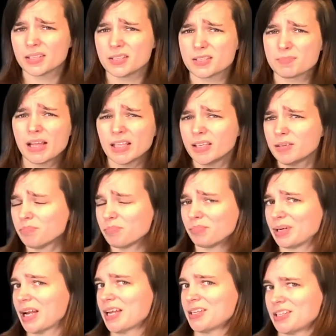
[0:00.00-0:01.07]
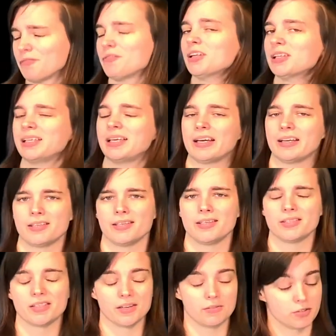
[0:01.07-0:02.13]
smell it, but I definitely can't
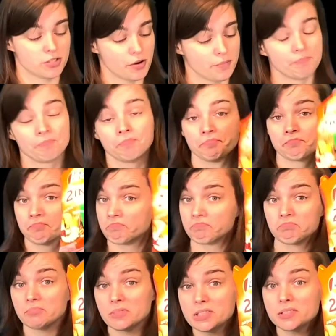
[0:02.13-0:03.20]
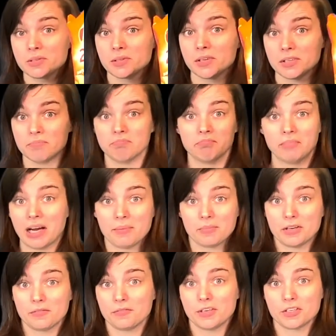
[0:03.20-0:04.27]
taste it. So these are good. I'm
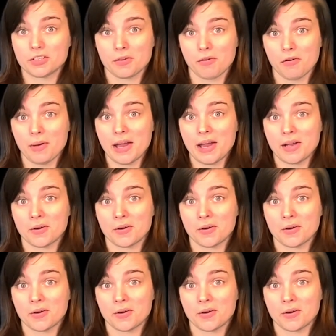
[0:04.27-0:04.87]
gonna finish the whole bag.